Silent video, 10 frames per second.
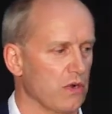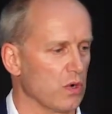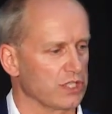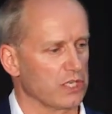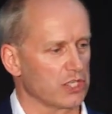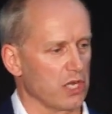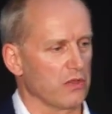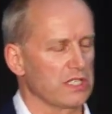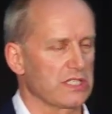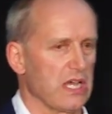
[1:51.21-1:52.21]
So I wanted to show
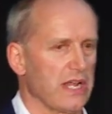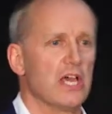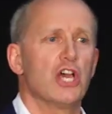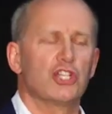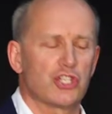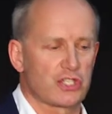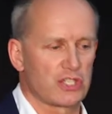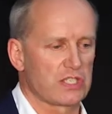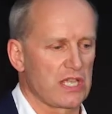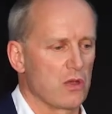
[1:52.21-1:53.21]
this slide just
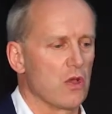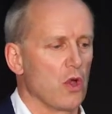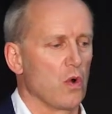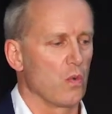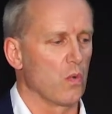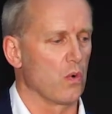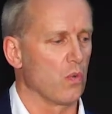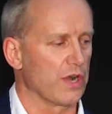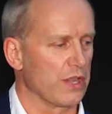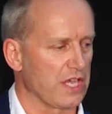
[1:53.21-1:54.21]
to say
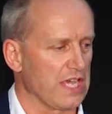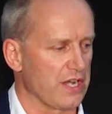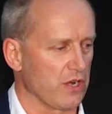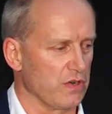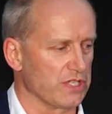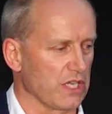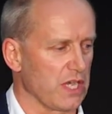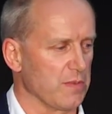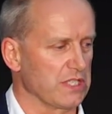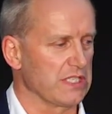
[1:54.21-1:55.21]
what are the categories that
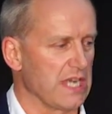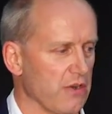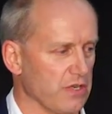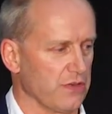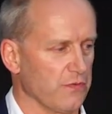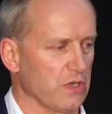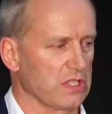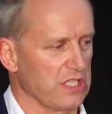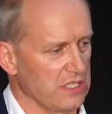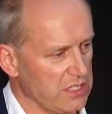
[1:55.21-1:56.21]
come into decorative. And you can
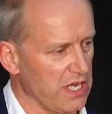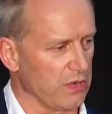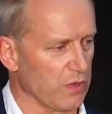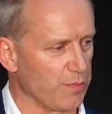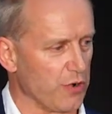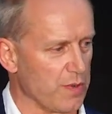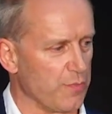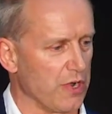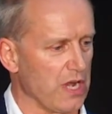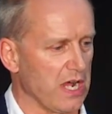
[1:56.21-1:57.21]
see starting with
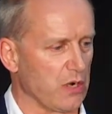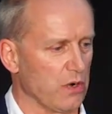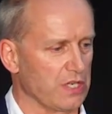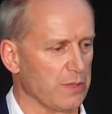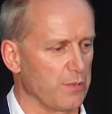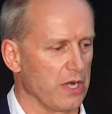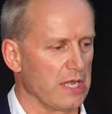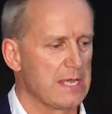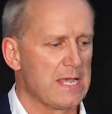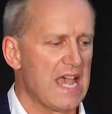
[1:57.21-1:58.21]
pre-print, high quality print.